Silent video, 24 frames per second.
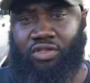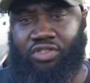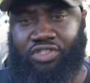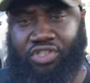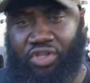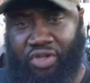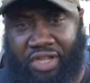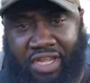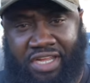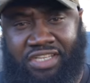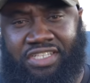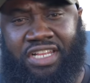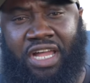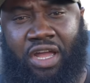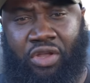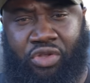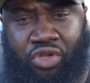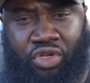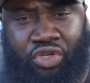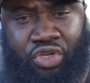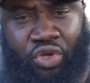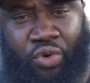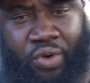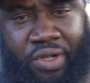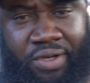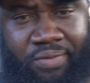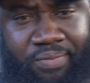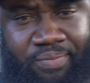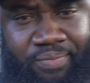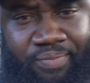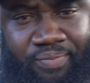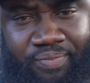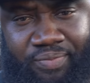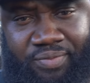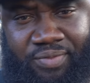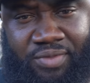So here's how you do it.
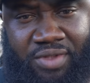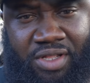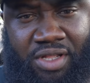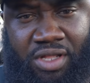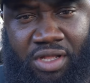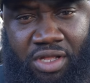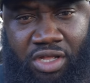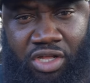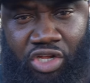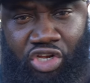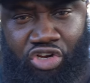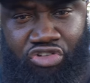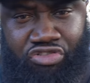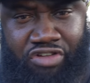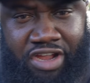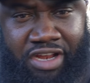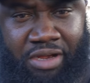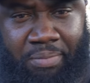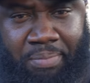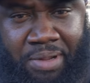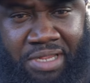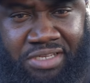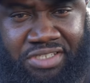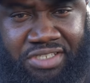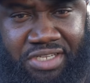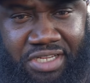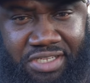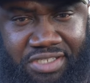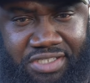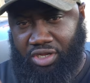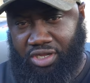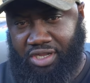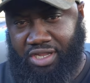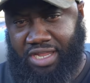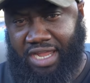Create a business.